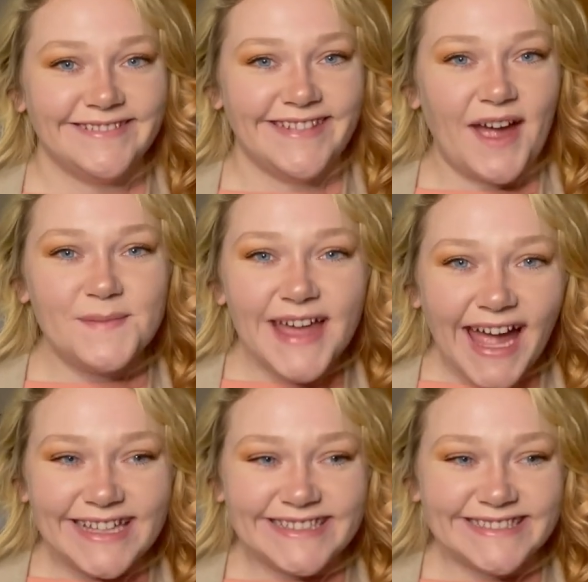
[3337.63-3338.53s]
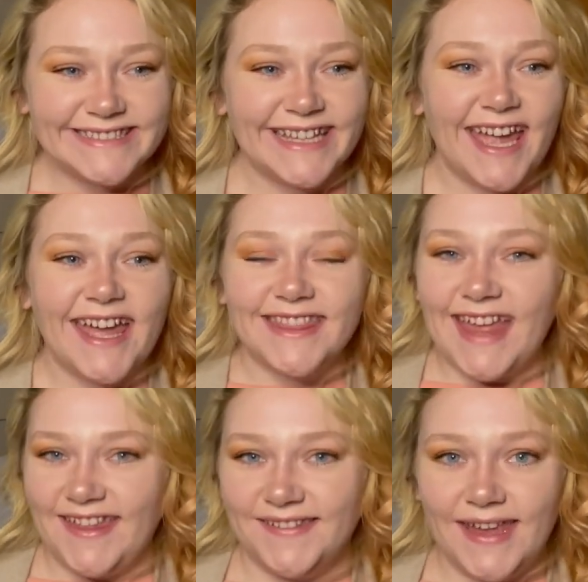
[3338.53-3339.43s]
I'm done.
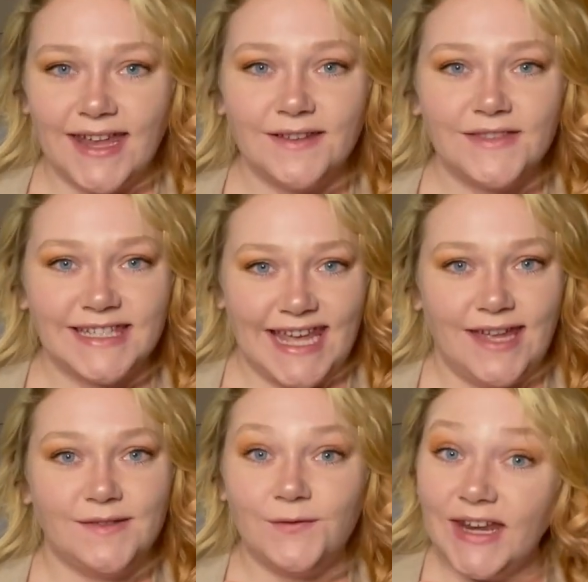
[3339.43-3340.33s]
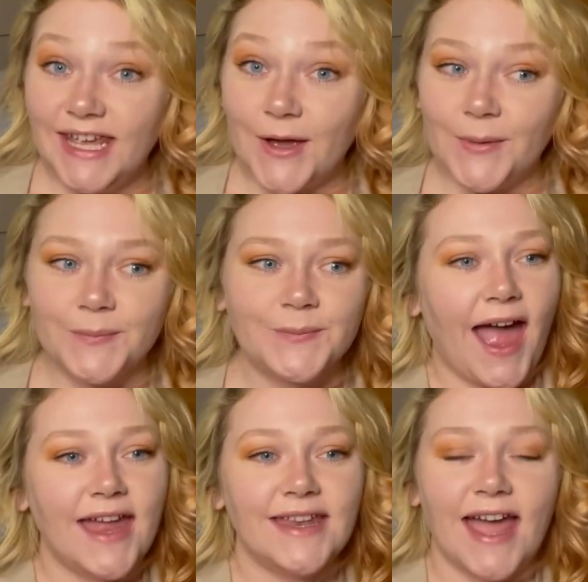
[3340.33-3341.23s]
That's the end of today's video.
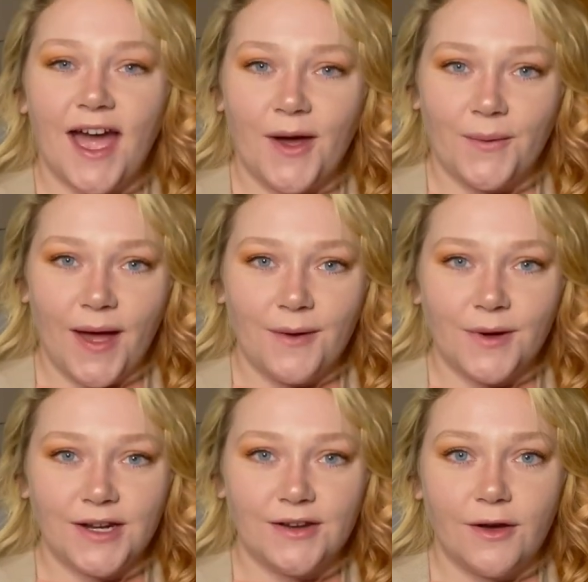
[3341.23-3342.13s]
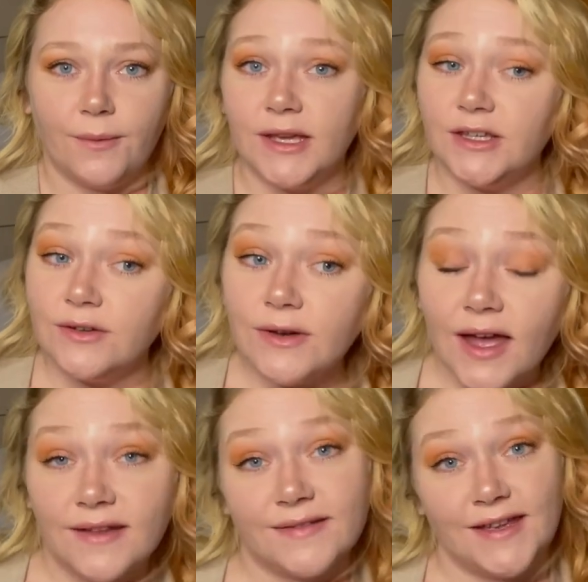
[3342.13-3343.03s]
And now I want to know what you
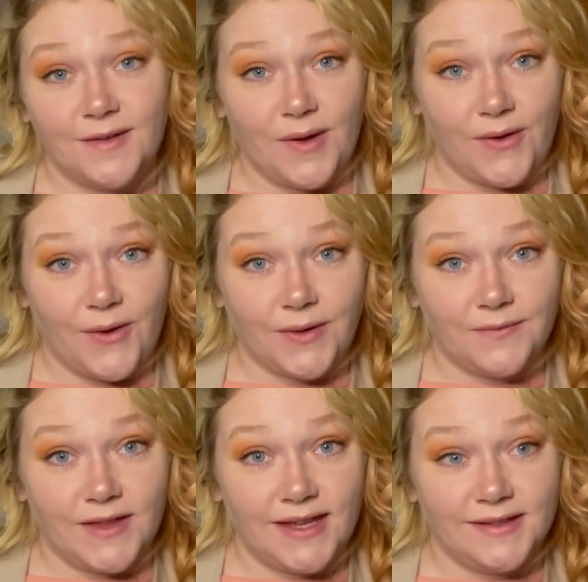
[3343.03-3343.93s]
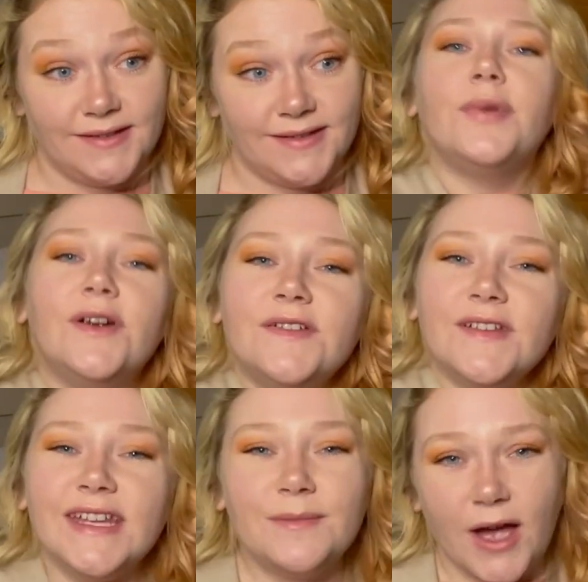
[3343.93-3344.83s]
guys think about all of this.
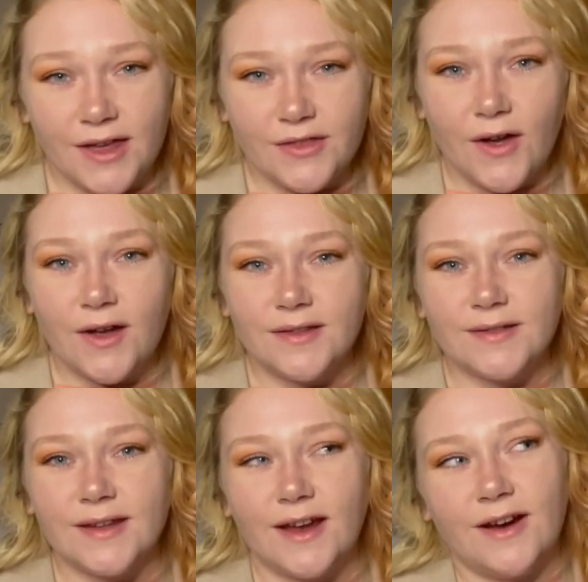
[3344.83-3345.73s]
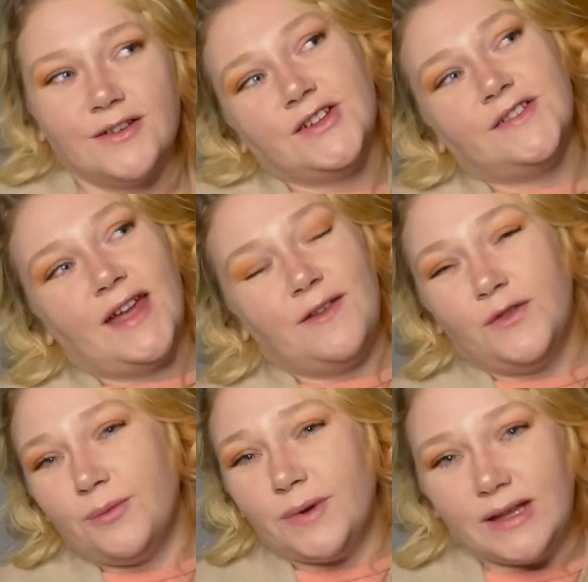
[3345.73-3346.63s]
Personally, my thoughts are just, I
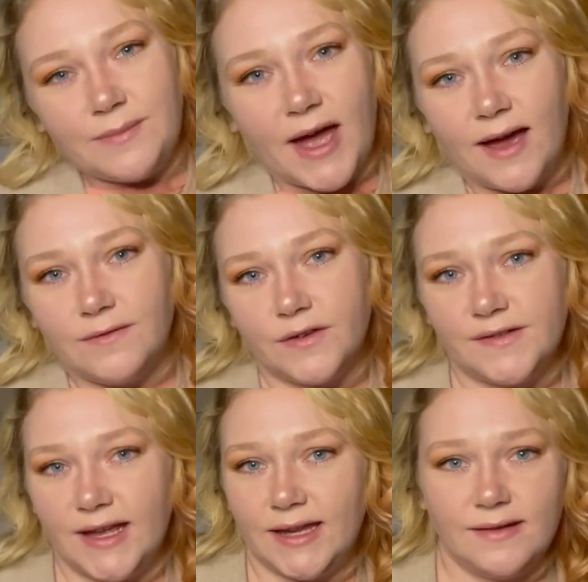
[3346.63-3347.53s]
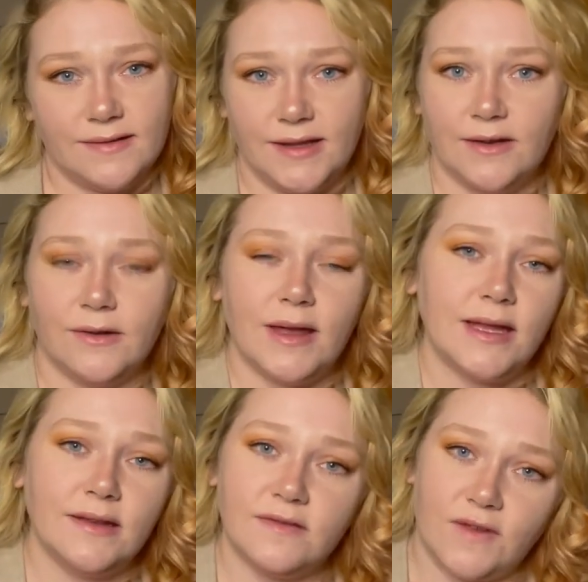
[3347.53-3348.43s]
feel really bad for Sandy Seale
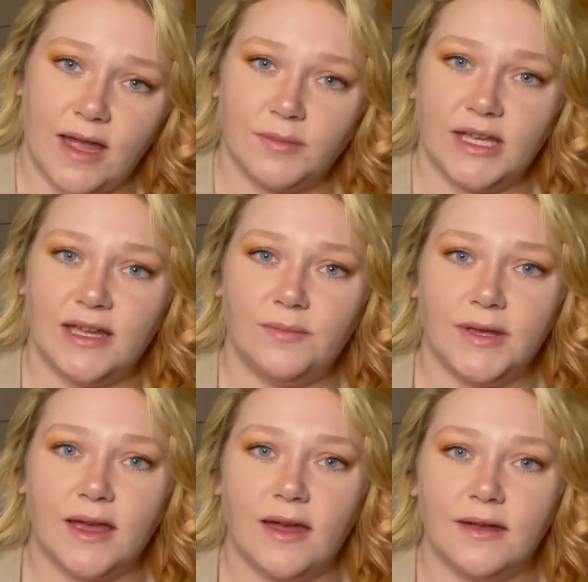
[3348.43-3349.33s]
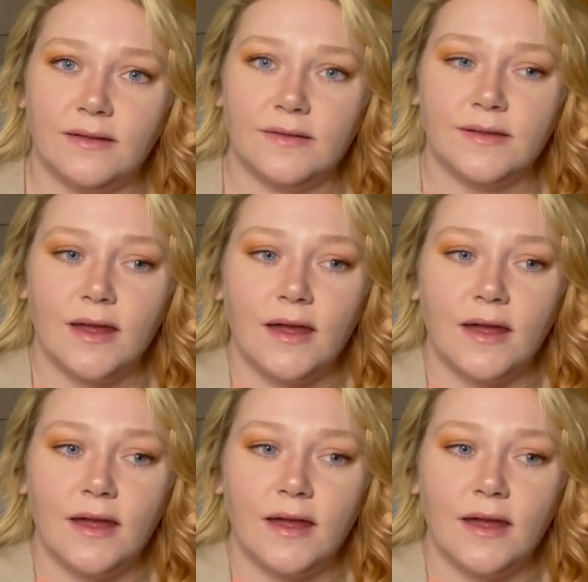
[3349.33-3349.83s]
and his family because